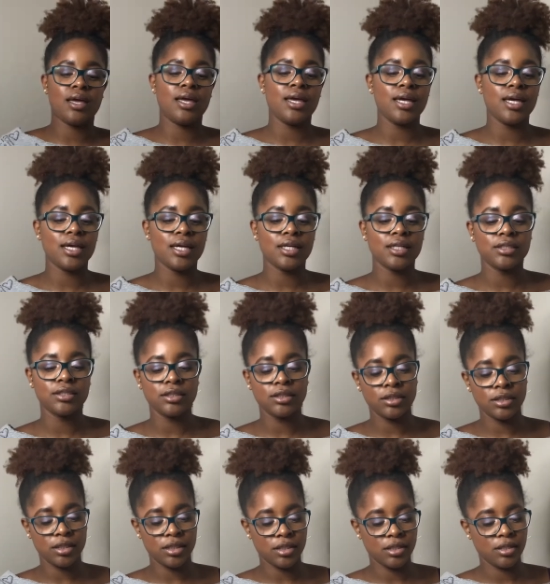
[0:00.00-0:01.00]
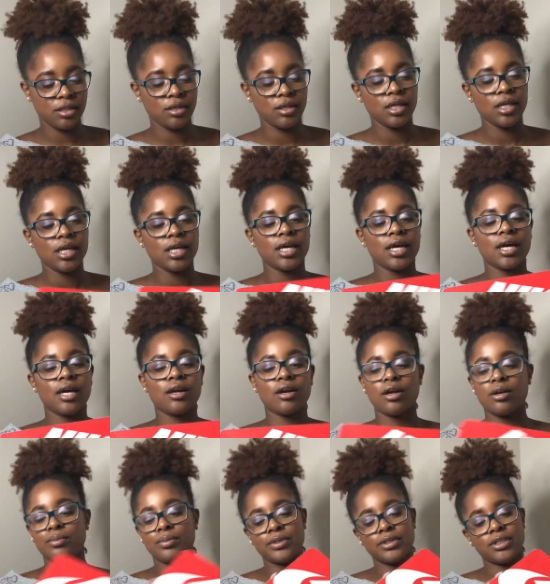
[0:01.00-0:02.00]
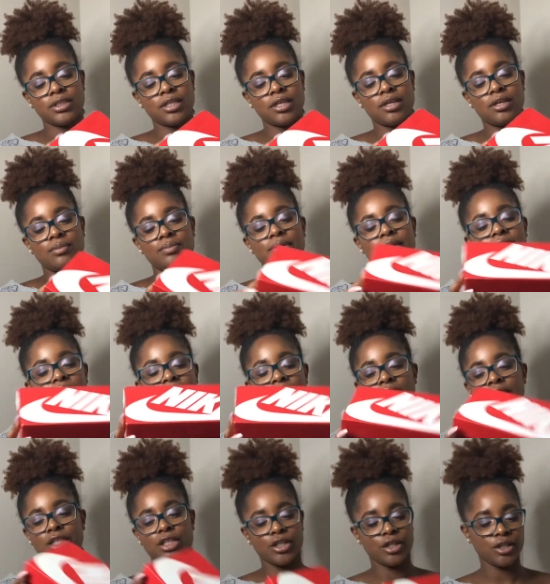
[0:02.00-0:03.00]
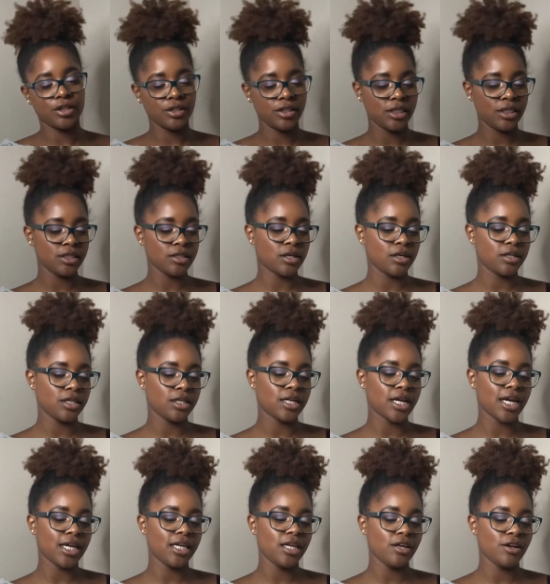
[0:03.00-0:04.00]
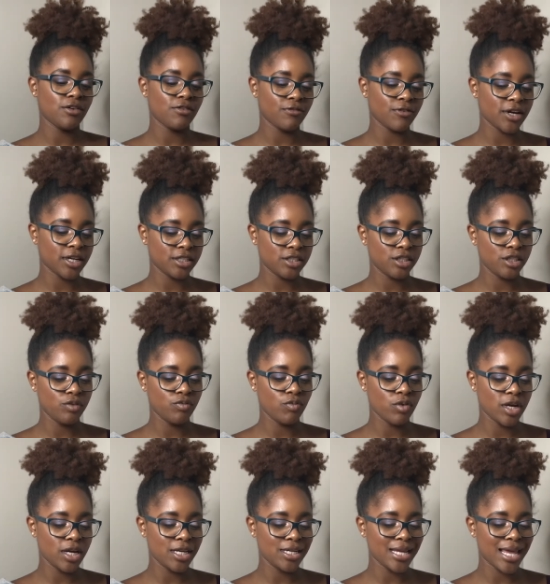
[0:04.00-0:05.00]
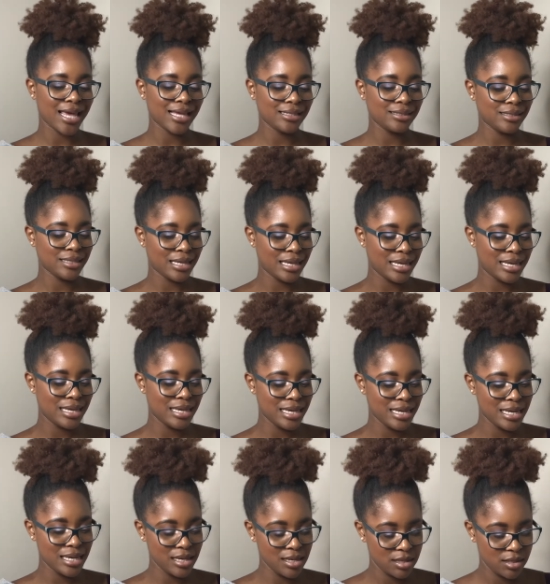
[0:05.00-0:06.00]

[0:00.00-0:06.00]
And got her for some sneakers. These are the Nike Huarache Run SE.